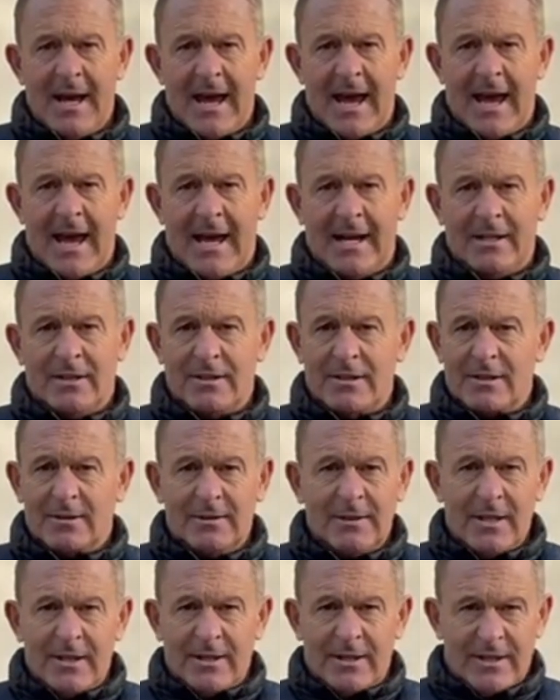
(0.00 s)
and
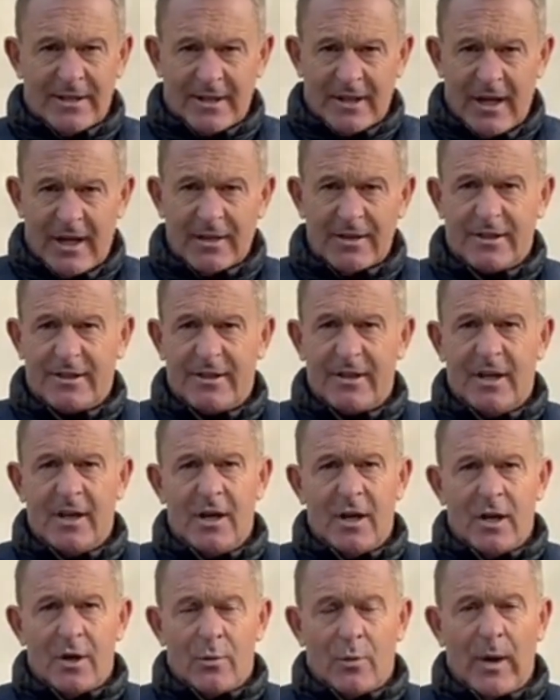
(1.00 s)
discuss
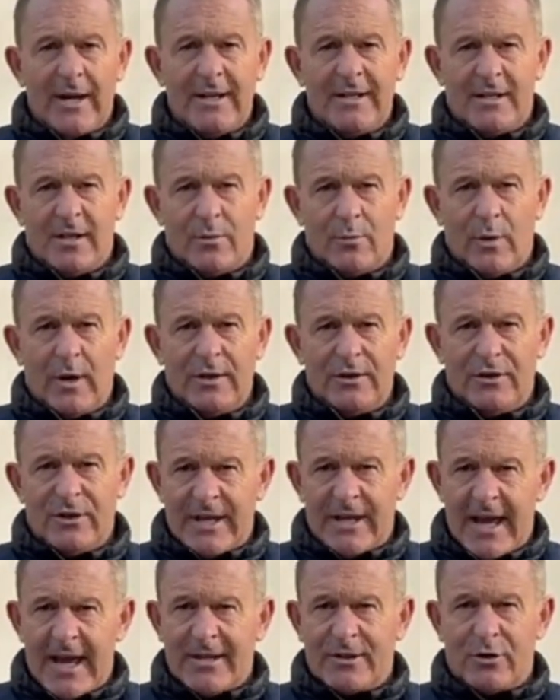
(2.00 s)
ways in which
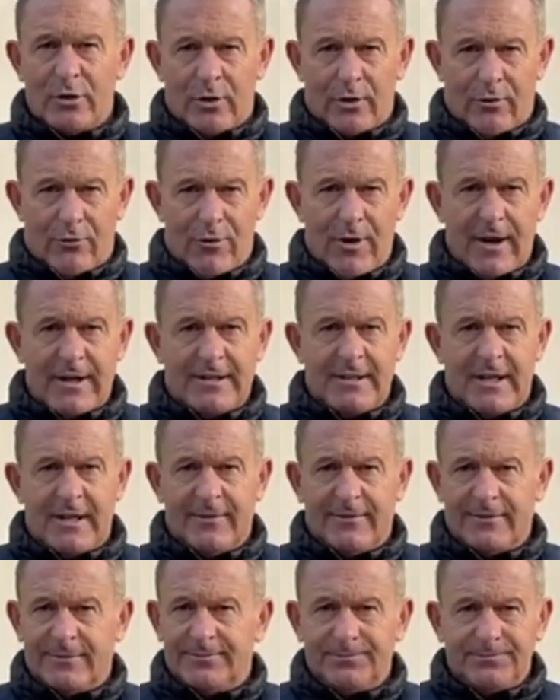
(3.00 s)
their sort of
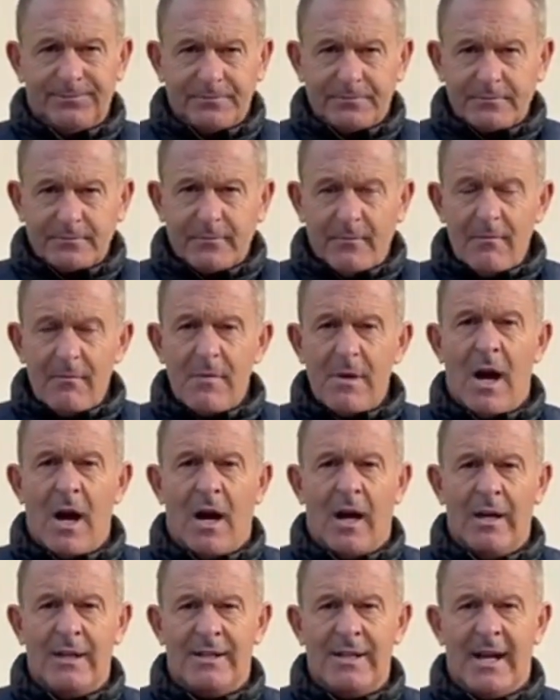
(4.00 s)
creative
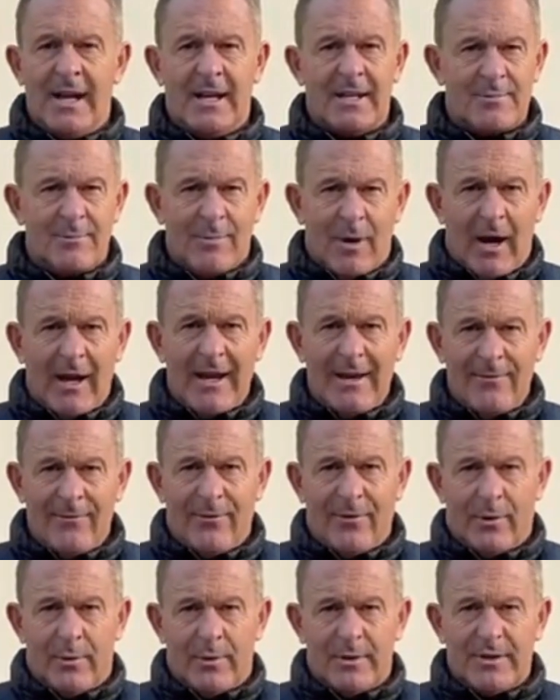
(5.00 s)
ideas might
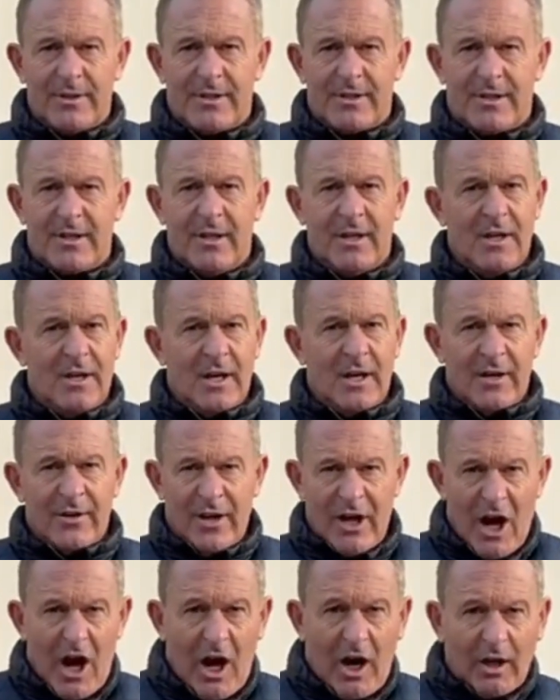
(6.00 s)
influence
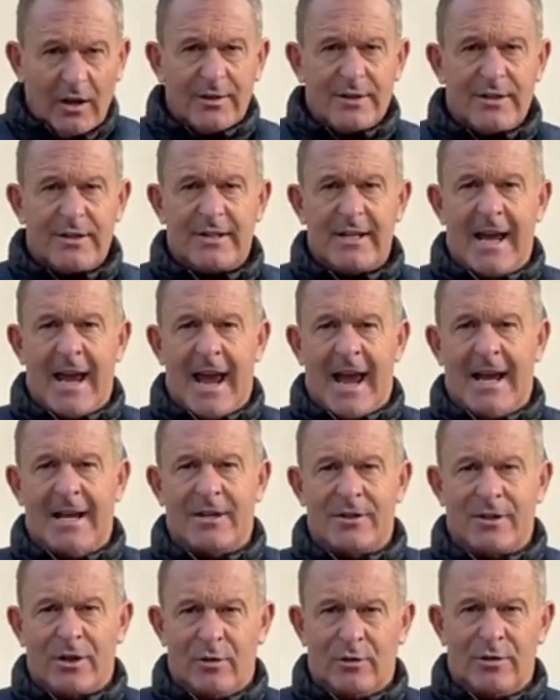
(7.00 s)
the arts
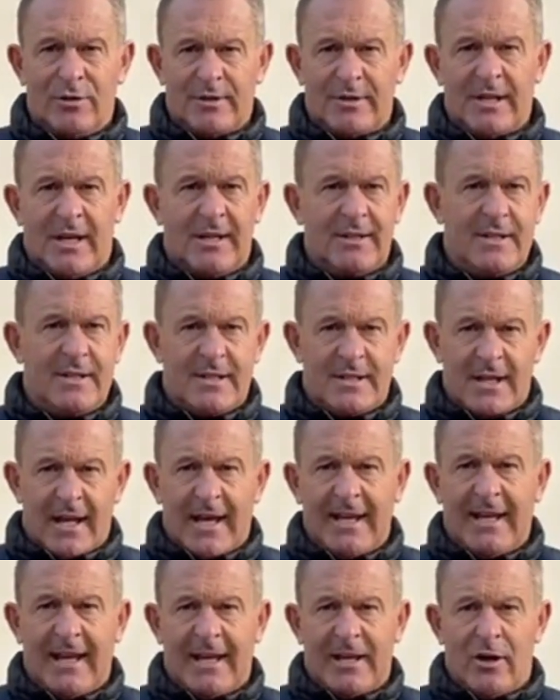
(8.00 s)
and social sciences
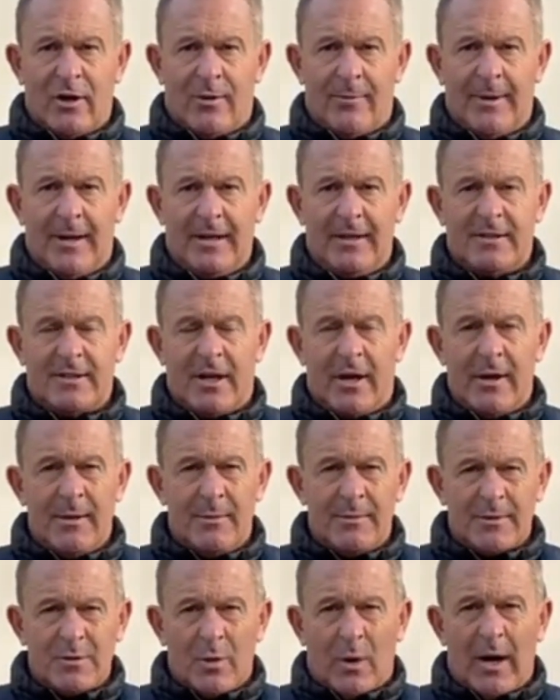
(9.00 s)
like economics. So
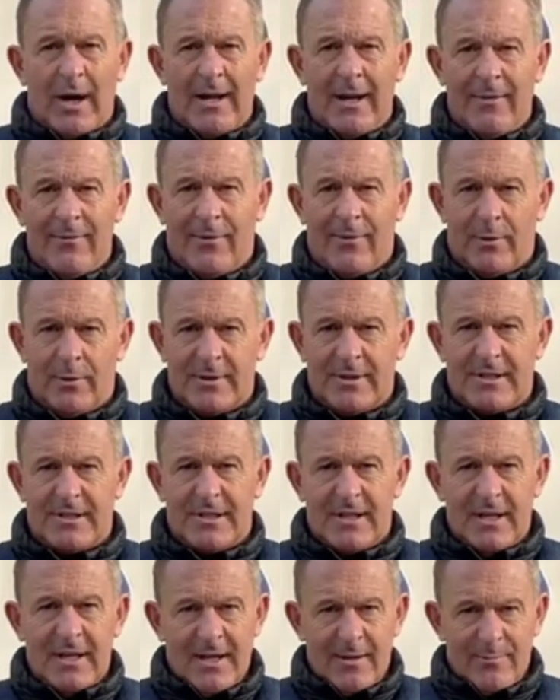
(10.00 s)
he was quite an
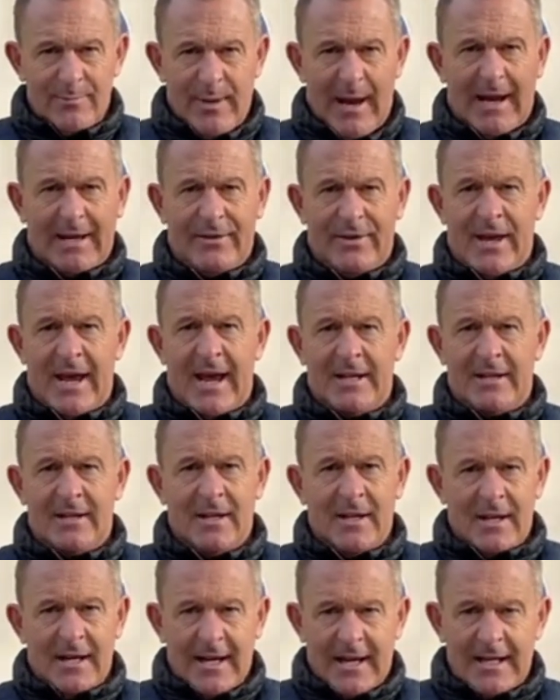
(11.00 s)
influence back then,
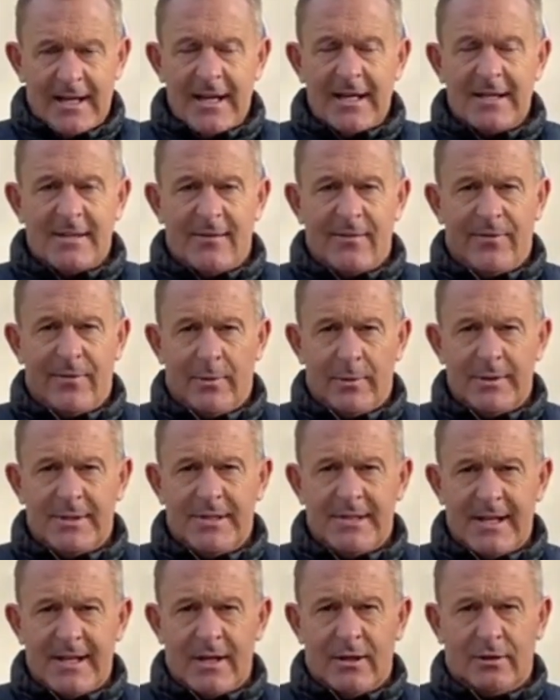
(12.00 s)
and his influence
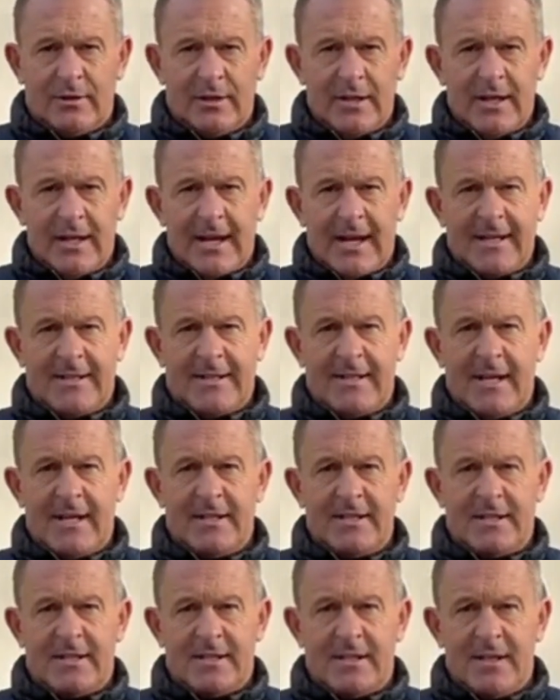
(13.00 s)
still
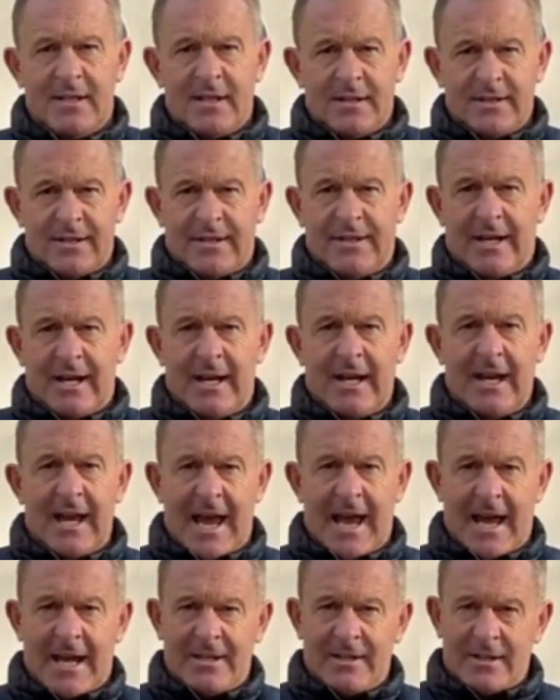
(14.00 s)
exists today.
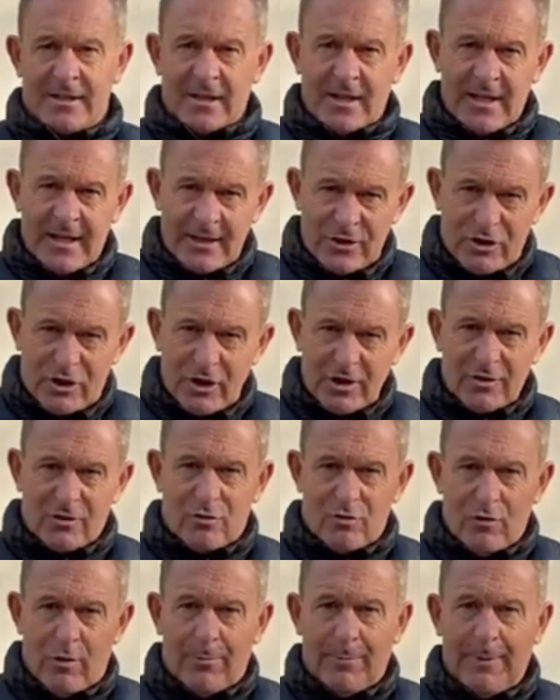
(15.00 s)
And
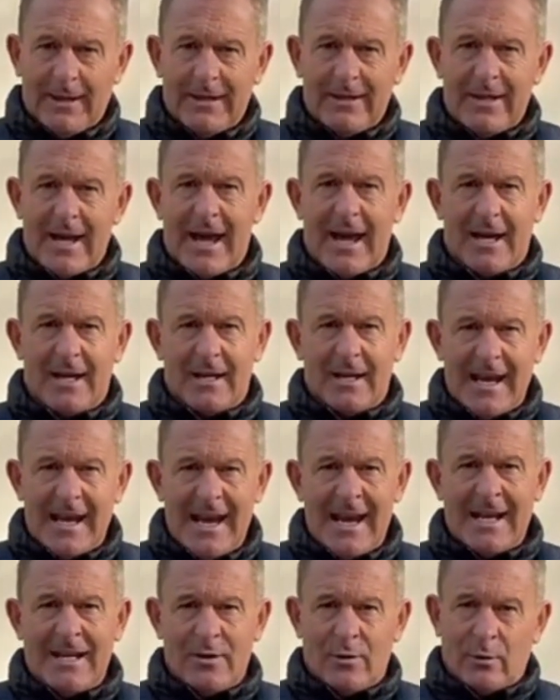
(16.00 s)
just dropping that
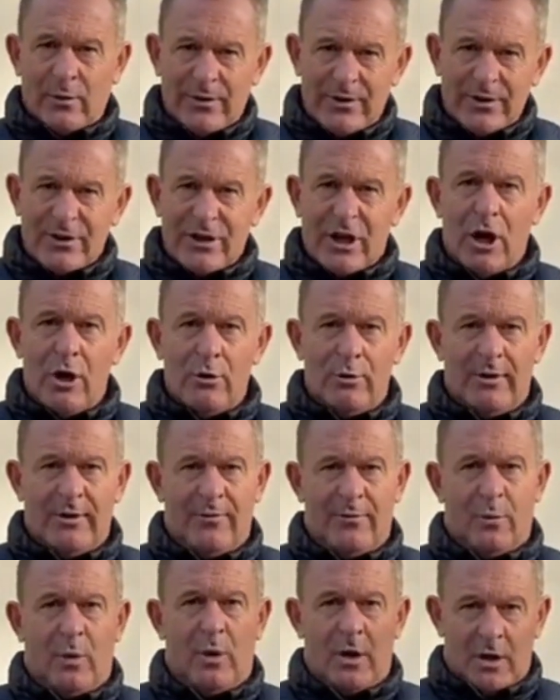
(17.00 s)
in, or the tone
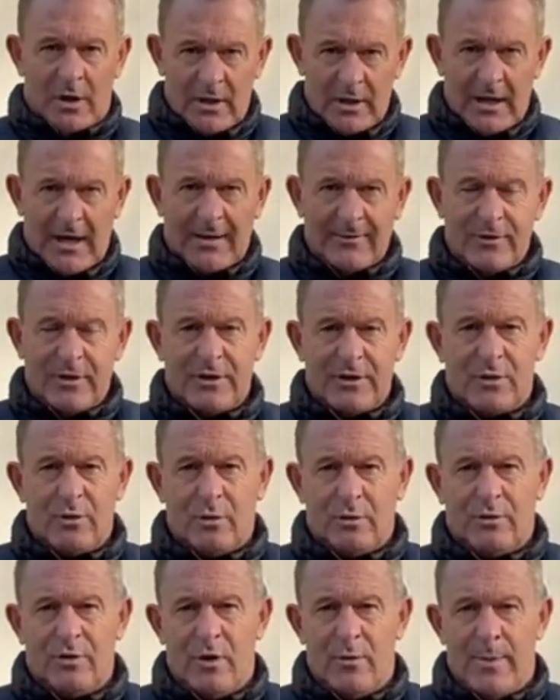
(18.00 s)
of what I've just
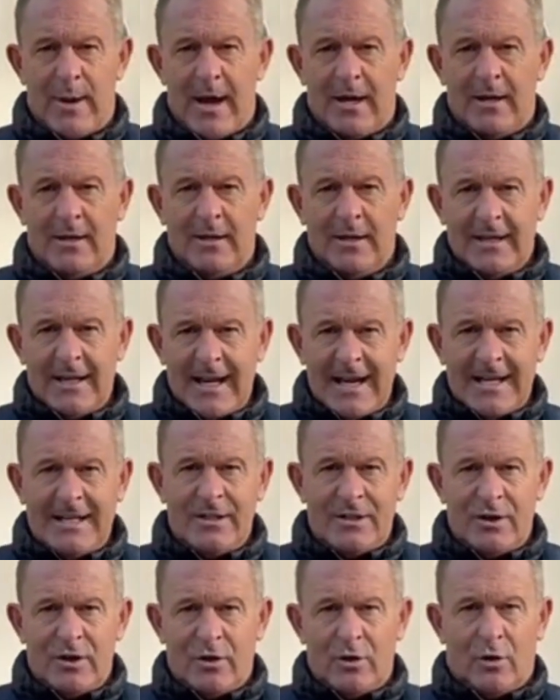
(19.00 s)
talked to you about,
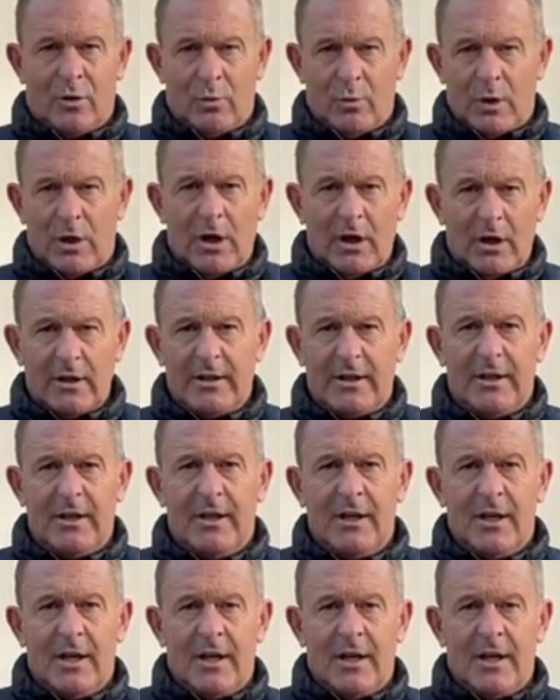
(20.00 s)
into your work